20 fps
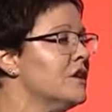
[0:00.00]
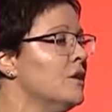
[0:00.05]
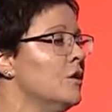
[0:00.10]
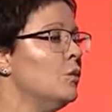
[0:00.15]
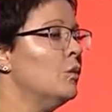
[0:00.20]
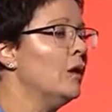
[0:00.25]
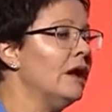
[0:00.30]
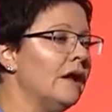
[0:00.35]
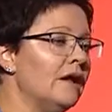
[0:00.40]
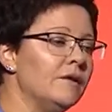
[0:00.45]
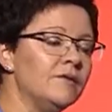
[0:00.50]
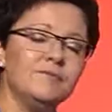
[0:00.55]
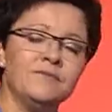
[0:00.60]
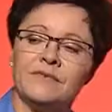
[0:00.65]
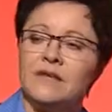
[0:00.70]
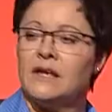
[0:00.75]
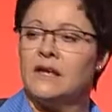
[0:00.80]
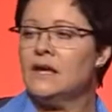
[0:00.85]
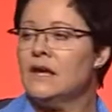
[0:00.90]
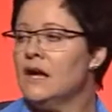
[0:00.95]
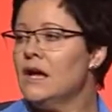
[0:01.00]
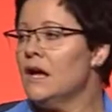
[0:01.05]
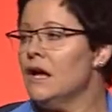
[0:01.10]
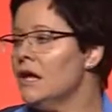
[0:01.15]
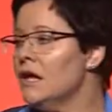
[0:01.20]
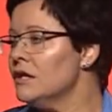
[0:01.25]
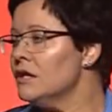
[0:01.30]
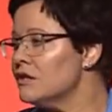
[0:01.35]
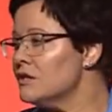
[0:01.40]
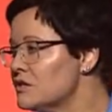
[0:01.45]
Well,
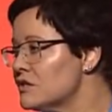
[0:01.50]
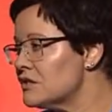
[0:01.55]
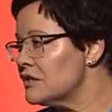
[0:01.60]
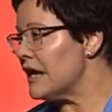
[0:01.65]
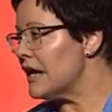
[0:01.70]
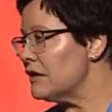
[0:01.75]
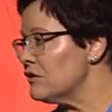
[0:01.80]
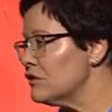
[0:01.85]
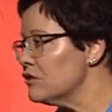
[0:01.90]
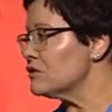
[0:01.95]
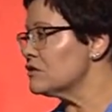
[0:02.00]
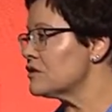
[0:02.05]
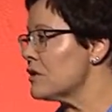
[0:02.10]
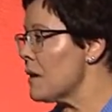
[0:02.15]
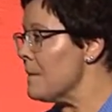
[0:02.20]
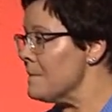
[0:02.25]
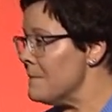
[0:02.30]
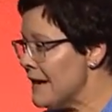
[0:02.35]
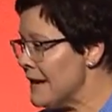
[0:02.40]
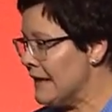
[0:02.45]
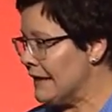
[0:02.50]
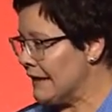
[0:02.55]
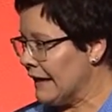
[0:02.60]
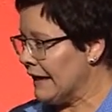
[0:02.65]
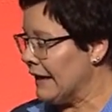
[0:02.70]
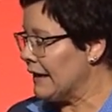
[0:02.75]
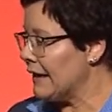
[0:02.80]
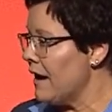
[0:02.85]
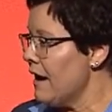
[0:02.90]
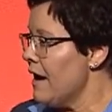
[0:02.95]
the standards
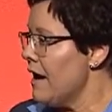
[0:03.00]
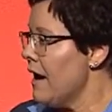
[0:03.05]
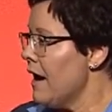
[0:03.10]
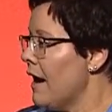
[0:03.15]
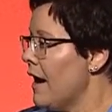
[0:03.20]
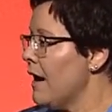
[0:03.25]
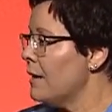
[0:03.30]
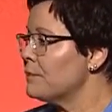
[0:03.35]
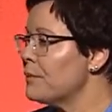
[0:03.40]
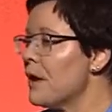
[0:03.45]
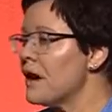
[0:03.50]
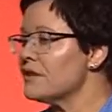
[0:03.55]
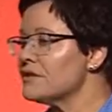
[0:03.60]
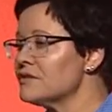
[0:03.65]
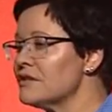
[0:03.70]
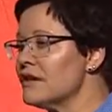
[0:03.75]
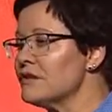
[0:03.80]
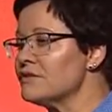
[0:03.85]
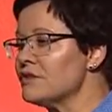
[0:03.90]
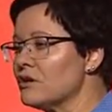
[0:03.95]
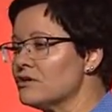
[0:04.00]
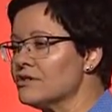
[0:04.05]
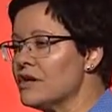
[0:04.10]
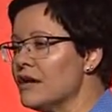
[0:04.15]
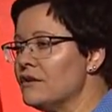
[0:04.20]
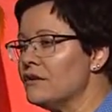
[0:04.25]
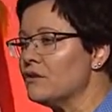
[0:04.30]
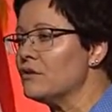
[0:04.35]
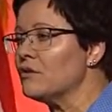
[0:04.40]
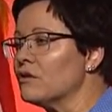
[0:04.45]
making process, our
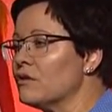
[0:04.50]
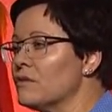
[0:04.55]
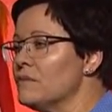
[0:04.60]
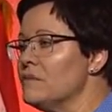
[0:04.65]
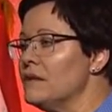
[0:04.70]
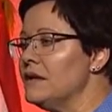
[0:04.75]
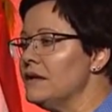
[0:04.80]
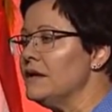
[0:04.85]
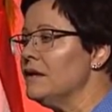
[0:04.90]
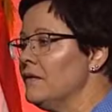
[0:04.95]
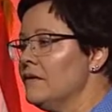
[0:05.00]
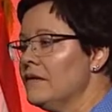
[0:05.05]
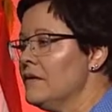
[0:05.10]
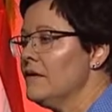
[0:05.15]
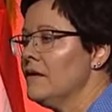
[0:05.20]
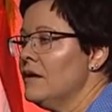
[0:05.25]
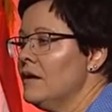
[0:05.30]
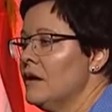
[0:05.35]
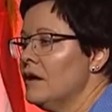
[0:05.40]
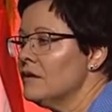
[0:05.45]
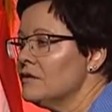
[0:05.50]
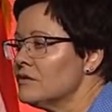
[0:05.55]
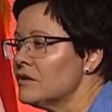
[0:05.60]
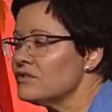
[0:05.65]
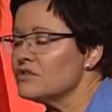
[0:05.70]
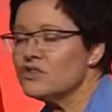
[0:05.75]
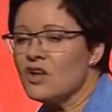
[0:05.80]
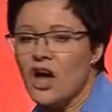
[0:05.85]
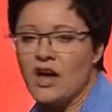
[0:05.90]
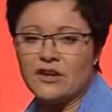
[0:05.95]
technical committee does
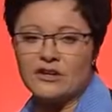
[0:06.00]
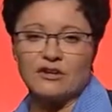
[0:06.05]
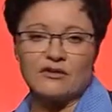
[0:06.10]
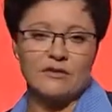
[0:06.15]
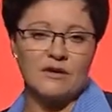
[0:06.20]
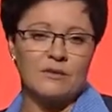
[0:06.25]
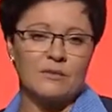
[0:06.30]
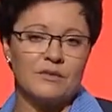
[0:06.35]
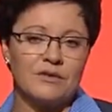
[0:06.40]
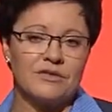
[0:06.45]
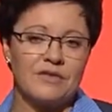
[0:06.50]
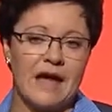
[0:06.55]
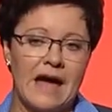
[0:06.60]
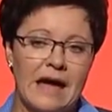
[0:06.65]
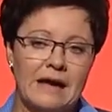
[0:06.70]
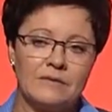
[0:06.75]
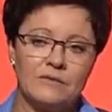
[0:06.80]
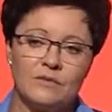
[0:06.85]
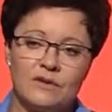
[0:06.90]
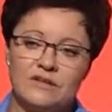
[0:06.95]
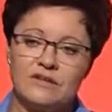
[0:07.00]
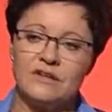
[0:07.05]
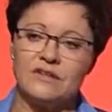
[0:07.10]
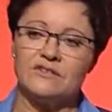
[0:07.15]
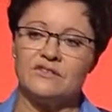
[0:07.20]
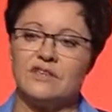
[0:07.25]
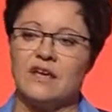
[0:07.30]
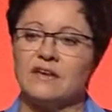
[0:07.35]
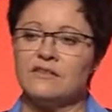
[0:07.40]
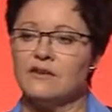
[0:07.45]
not agree with that. We did
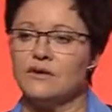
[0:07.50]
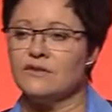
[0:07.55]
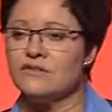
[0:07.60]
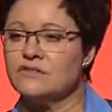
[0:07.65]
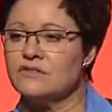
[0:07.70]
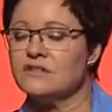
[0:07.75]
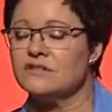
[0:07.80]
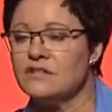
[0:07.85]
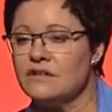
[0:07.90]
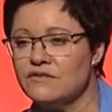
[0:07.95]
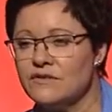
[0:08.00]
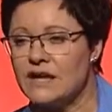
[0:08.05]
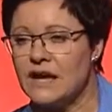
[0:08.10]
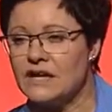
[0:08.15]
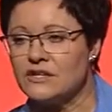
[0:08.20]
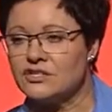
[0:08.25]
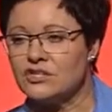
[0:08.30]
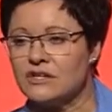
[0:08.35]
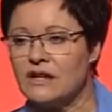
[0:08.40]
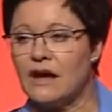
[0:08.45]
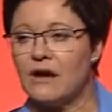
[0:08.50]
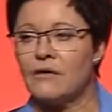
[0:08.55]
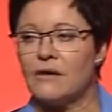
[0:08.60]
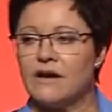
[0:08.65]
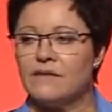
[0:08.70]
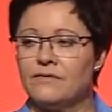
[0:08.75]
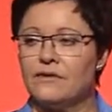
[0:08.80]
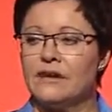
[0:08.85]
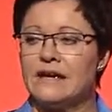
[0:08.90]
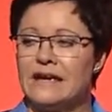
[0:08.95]
say there is a deviation,
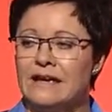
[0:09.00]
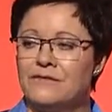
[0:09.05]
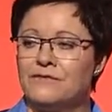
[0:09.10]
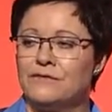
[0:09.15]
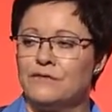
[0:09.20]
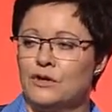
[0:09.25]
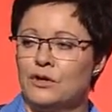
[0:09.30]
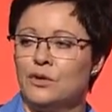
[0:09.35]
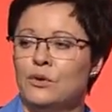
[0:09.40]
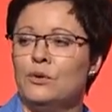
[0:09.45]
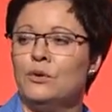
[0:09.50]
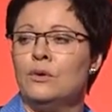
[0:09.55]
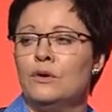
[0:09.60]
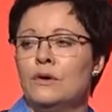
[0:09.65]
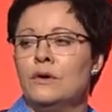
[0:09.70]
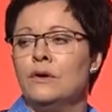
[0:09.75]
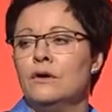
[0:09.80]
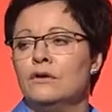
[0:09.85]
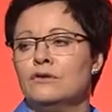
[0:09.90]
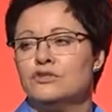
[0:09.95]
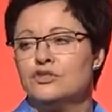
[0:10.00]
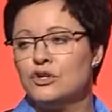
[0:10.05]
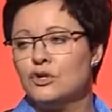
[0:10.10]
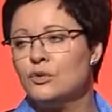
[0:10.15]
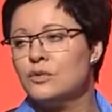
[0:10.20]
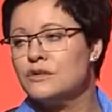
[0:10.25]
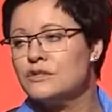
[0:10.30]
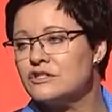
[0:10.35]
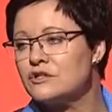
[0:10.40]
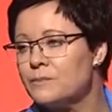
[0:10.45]
however, if you do
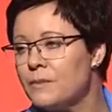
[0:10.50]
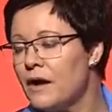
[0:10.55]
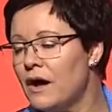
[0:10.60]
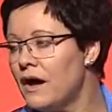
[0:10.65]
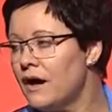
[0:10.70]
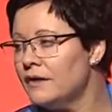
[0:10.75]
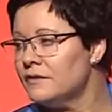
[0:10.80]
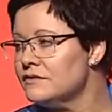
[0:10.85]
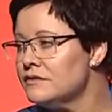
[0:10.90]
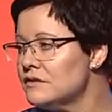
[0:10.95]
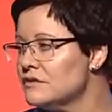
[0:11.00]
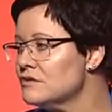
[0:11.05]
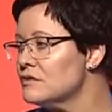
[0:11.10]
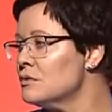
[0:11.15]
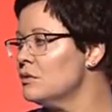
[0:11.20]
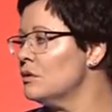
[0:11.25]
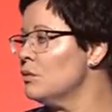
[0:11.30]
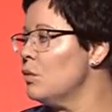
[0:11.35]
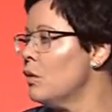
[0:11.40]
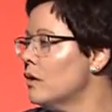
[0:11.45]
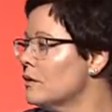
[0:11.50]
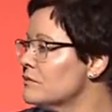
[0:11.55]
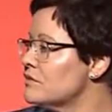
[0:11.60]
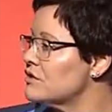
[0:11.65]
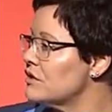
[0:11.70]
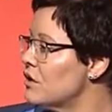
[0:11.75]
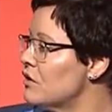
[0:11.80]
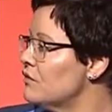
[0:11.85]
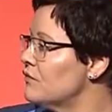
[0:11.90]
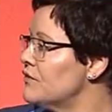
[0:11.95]
respond into a warm
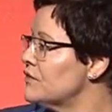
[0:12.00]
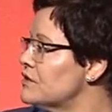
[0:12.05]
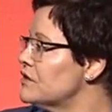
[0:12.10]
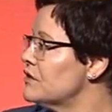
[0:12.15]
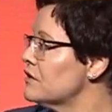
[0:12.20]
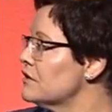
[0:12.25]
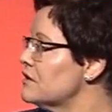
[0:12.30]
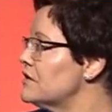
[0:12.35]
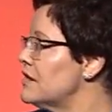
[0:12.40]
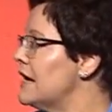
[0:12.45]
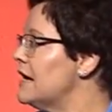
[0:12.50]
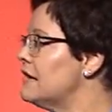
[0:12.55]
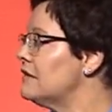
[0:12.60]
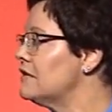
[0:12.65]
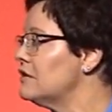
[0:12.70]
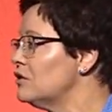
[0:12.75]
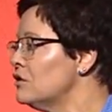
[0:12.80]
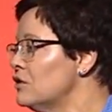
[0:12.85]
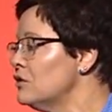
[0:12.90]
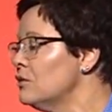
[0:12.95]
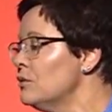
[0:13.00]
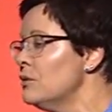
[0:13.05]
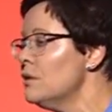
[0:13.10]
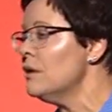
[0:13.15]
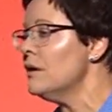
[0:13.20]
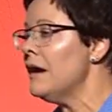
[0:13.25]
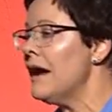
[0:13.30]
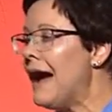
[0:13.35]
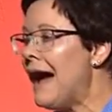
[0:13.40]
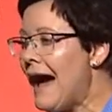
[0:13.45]
zone facilitate, then you
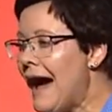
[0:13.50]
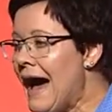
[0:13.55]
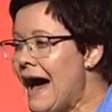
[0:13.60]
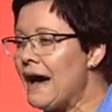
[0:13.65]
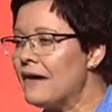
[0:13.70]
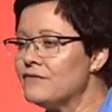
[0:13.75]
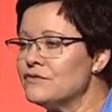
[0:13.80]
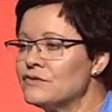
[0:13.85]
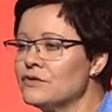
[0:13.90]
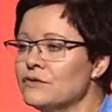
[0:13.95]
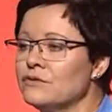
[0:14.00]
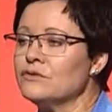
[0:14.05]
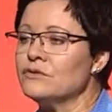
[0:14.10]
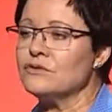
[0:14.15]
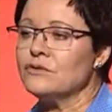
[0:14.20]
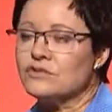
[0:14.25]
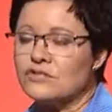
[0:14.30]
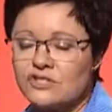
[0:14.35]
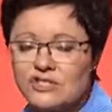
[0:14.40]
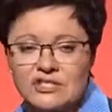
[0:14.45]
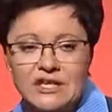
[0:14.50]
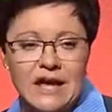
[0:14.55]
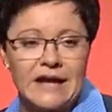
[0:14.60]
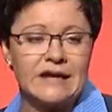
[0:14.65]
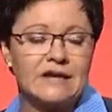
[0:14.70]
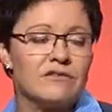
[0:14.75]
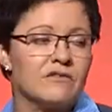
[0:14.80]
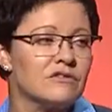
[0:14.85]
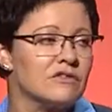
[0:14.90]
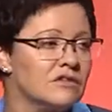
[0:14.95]
have to cite
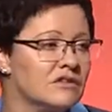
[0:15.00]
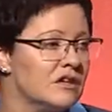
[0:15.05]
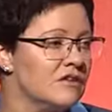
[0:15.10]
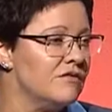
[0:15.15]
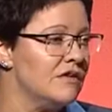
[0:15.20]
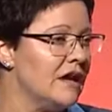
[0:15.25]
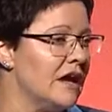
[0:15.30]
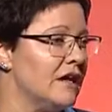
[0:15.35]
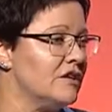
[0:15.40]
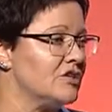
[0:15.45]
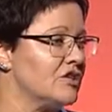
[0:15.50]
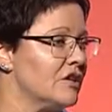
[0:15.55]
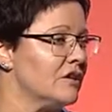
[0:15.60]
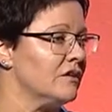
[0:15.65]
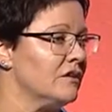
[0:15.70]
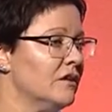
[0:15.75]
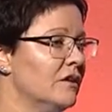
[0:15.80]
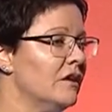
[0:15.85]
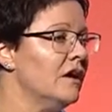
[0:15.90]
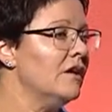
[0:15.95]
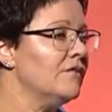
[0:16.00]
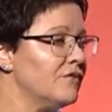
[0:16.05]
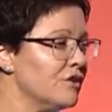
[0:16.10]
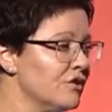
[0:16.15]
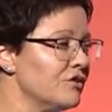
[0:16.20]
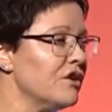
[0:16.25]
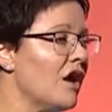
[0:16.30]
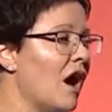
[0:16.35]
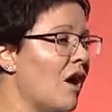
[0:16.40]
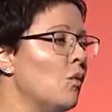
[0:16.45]
the deviation. If you're
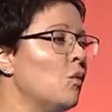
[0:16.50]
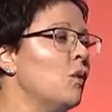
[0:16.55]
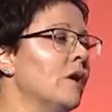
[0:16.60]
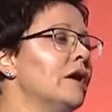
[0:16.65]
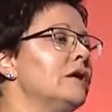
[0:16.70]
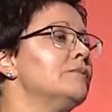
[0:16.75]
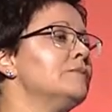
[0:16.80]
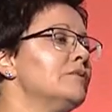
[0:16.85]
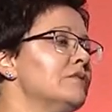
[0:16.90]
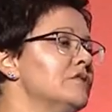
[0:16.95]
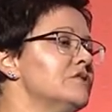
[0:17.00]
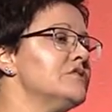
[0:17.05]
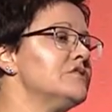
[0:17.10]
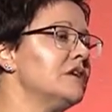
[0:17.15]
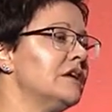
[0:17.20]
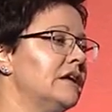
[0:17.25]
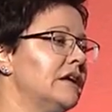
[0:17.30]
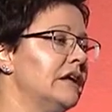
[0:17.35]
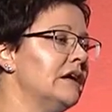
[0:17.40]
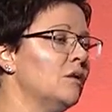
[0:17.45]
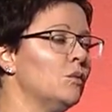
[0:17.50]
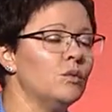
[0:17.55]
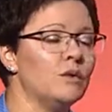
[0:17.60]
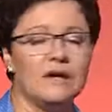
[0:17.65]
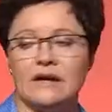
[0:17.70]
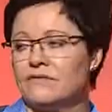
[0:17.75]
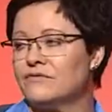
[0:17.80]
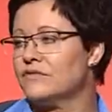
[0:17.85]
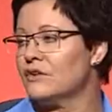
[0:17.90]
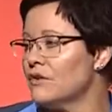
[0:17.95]
not wearing ballistic gear, we
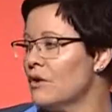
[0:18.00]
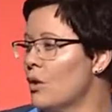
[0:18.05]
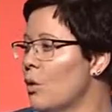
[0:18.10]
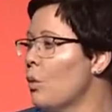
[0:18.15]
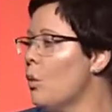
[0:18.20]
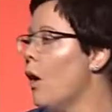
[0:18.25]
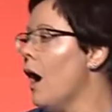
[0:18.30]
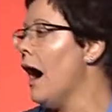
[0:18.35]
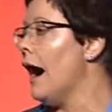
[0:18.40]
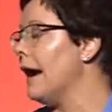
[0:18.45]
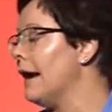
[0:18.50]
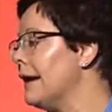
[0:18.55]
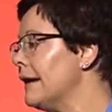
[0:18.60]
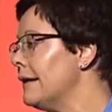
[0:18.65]
have to know why,